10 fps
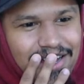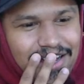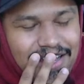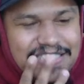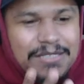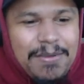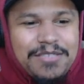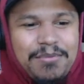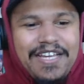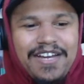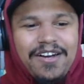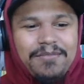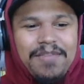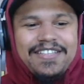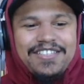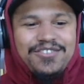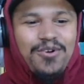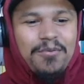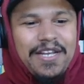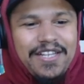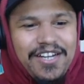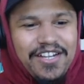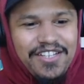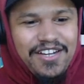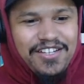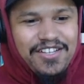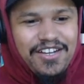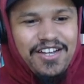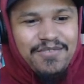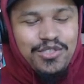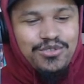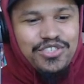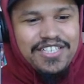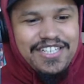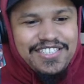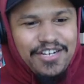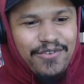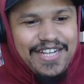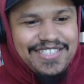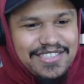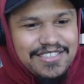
It's about to be um not the Scorbunny, the the the evolution. It's Cinderace.